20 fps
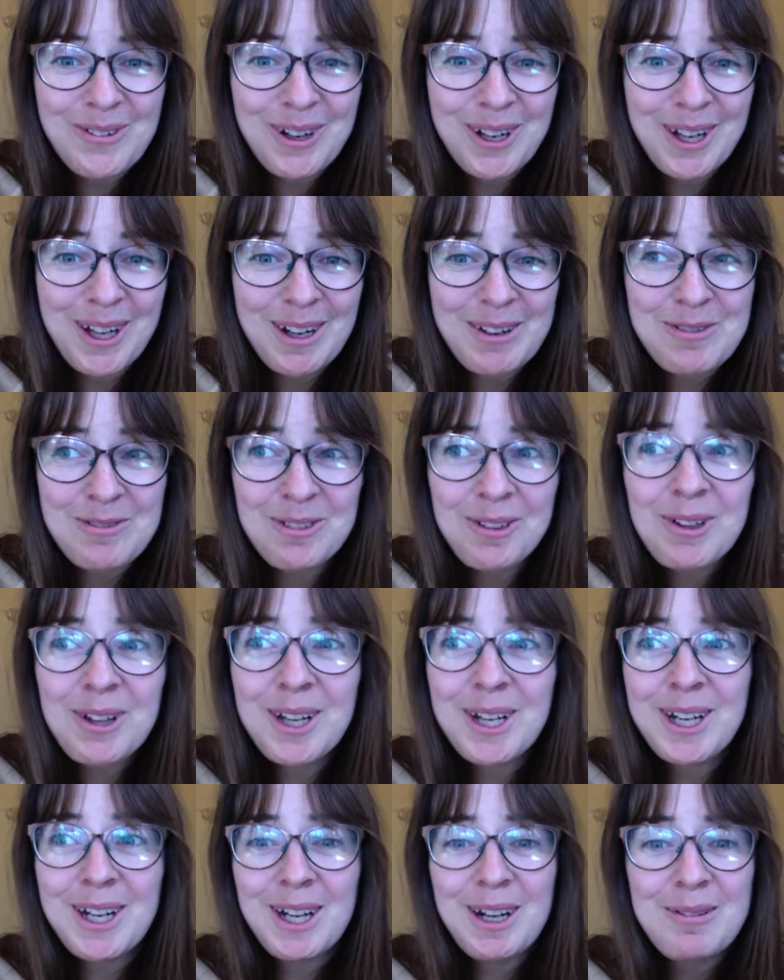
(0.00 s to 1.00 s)
Well, I feel
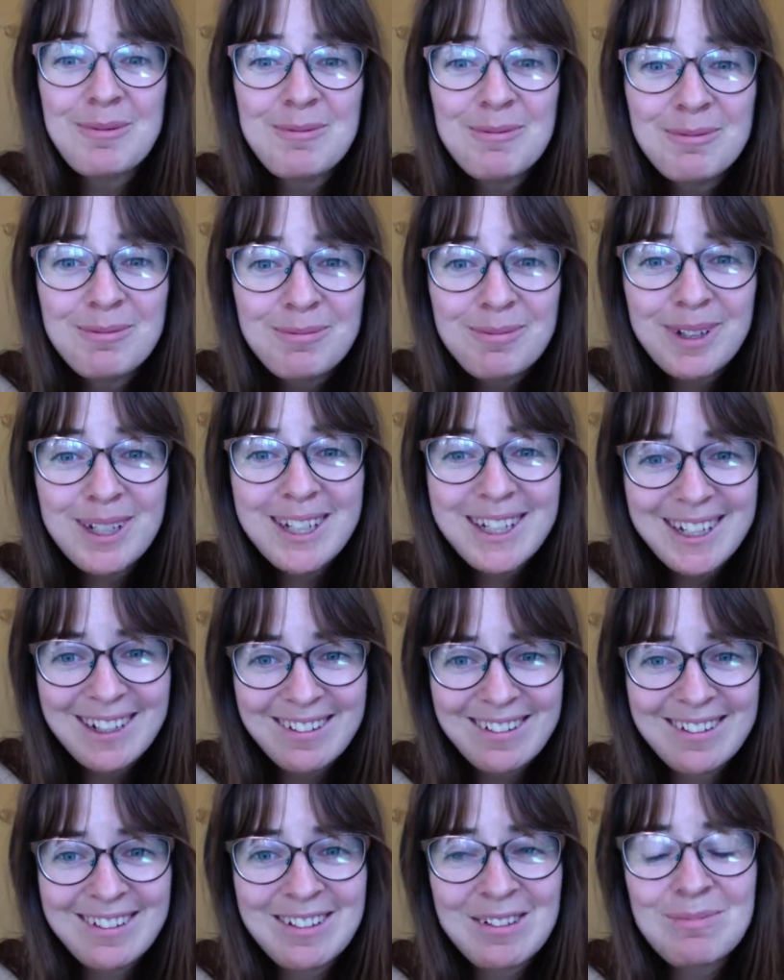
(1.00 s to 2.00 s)
like I'm playing
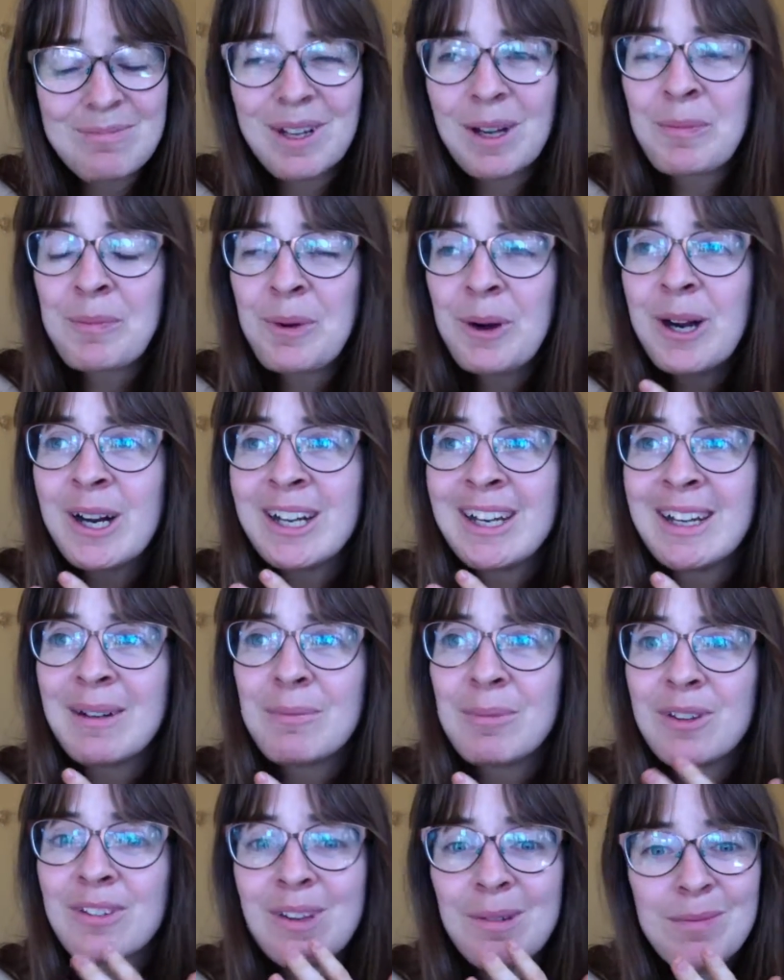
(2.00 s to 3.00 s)
such a big part in
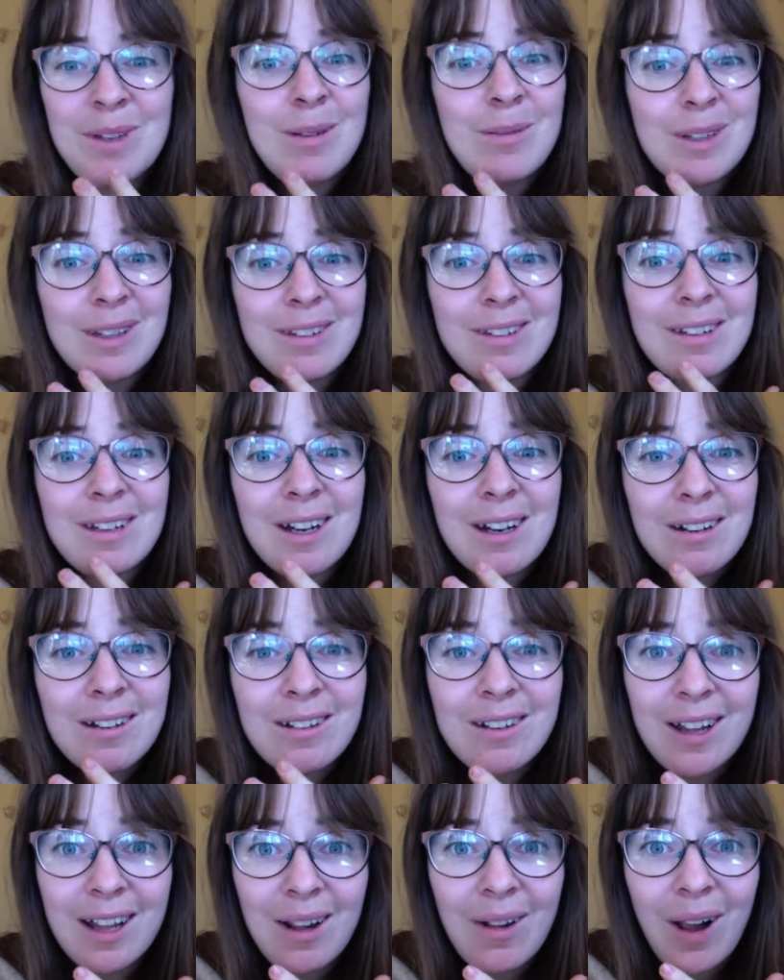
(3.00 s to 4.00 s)
it, but sometimes it
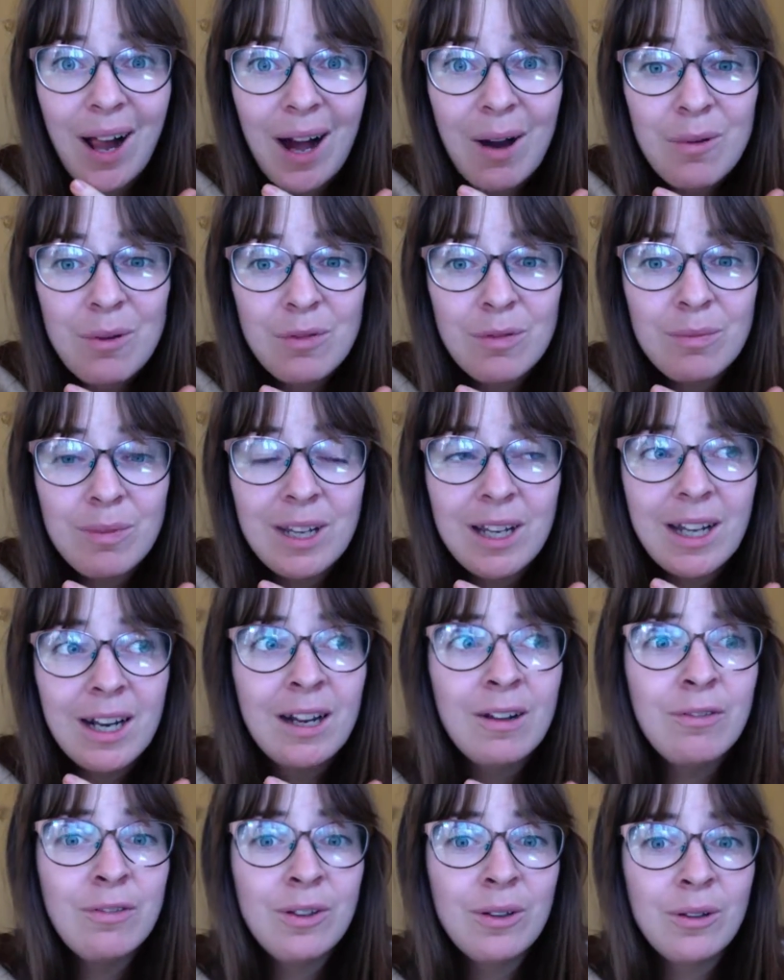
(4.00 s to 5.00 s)
scares the hell out of me, and
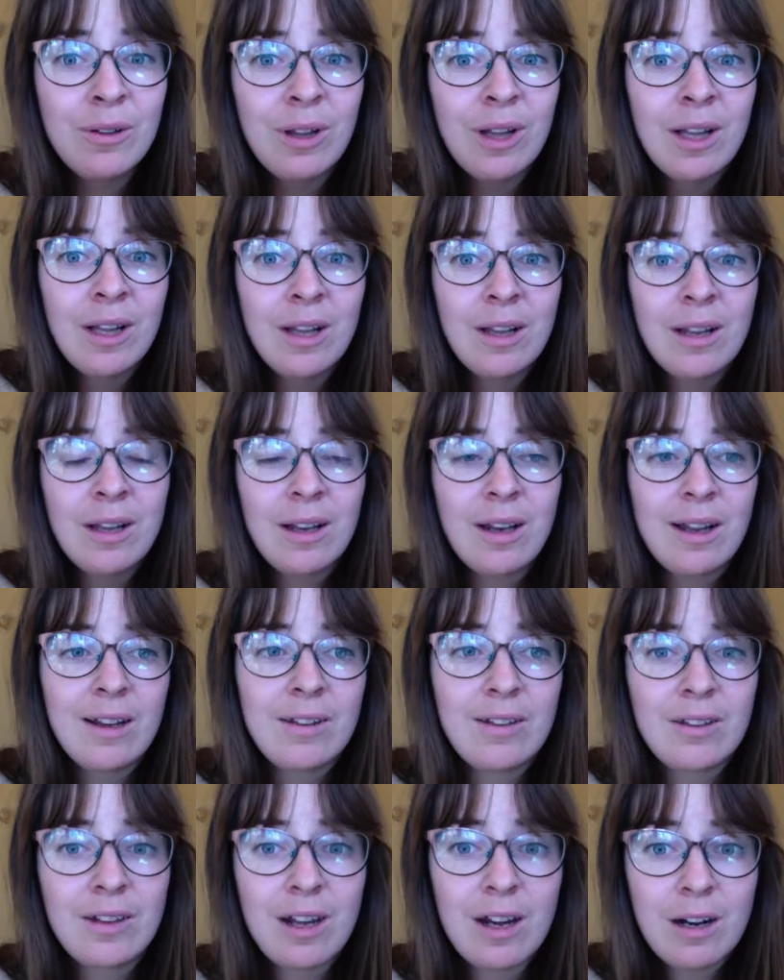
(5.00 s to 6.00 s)
I feel
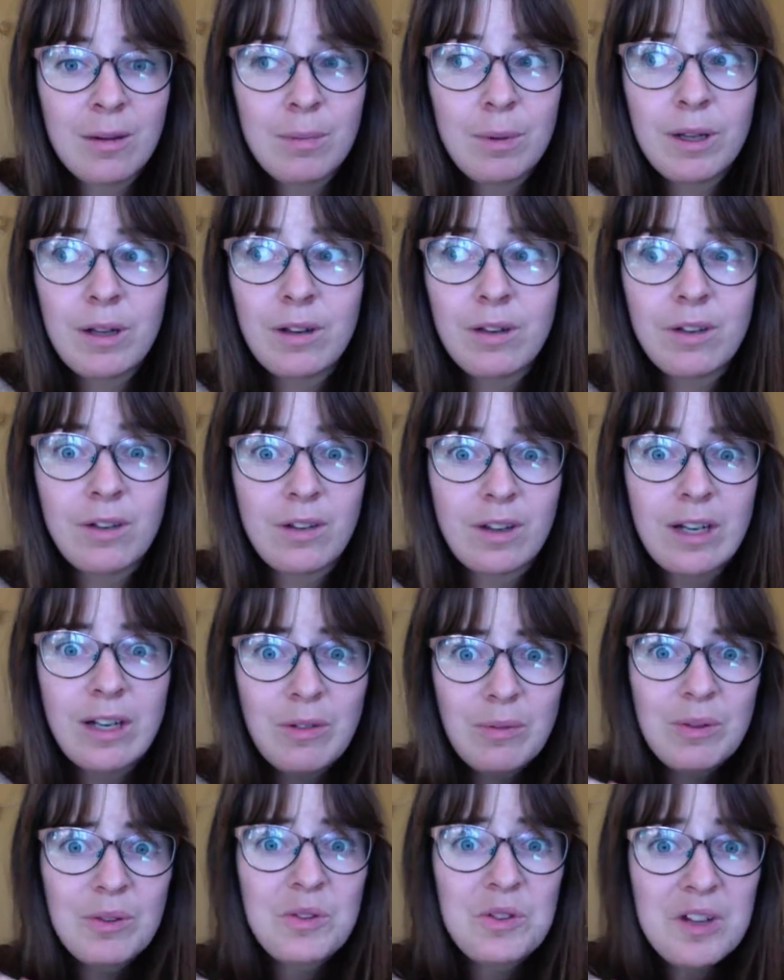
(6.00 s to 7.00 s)
like scared because
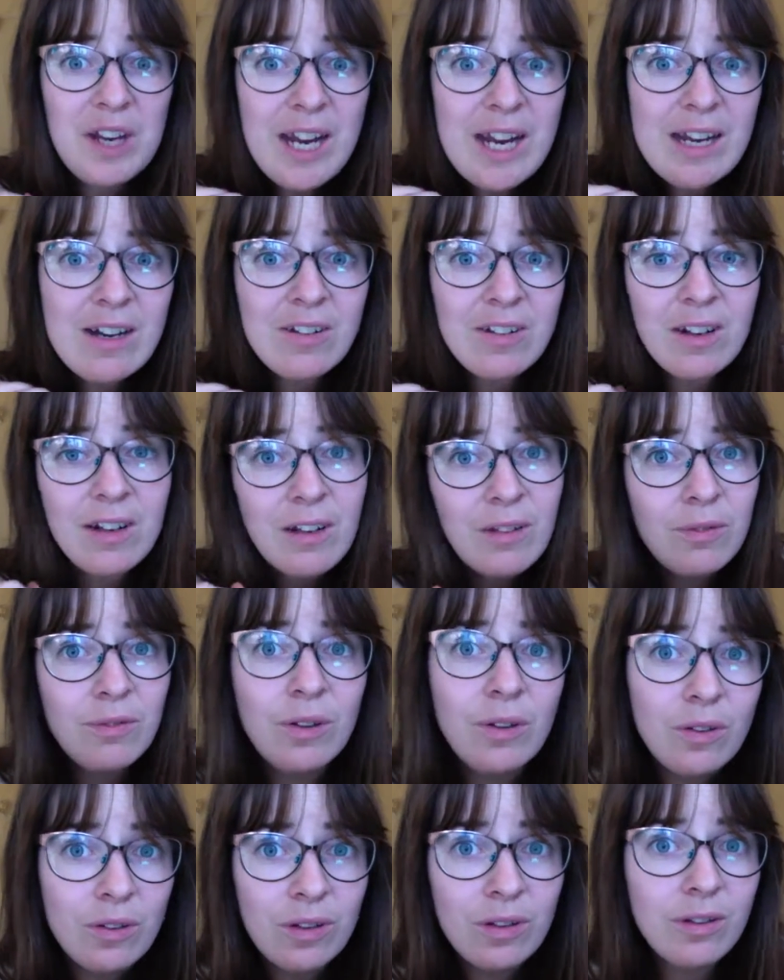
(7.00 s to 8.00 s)
things will change, and it
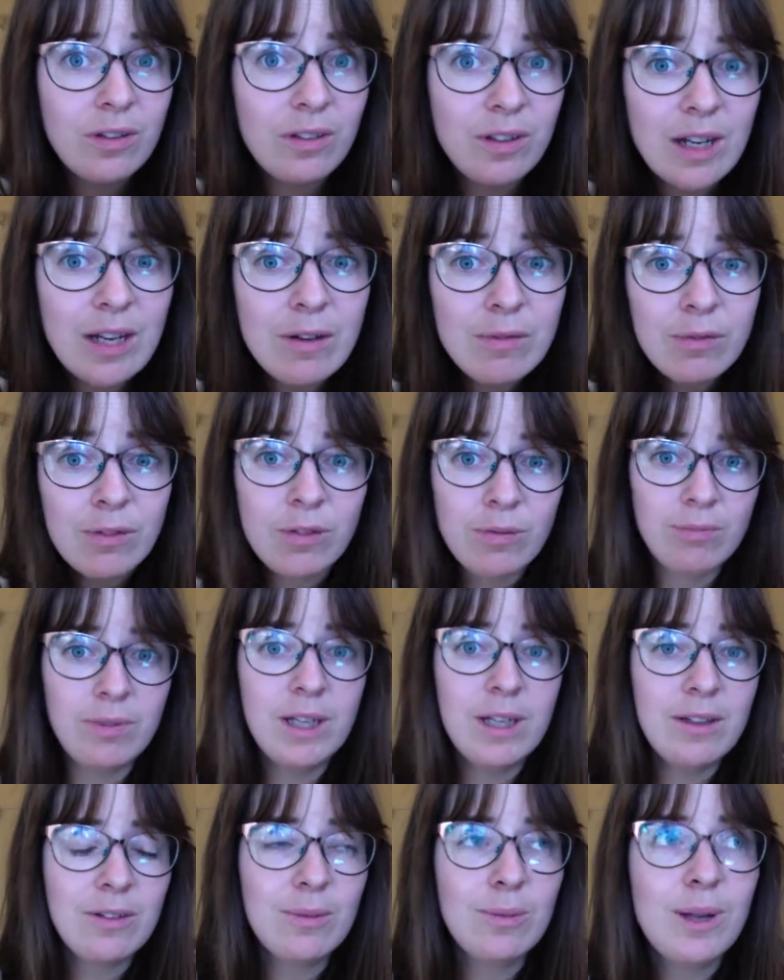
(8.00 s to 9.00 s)
feels unsafe to
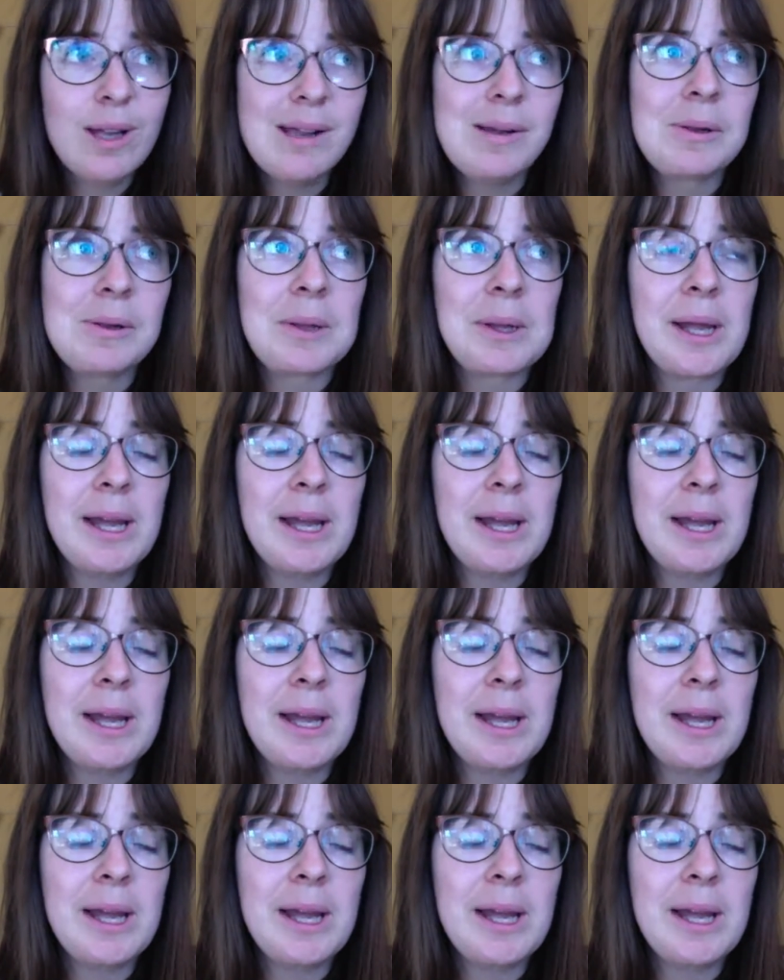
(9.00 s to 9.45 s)
me as well.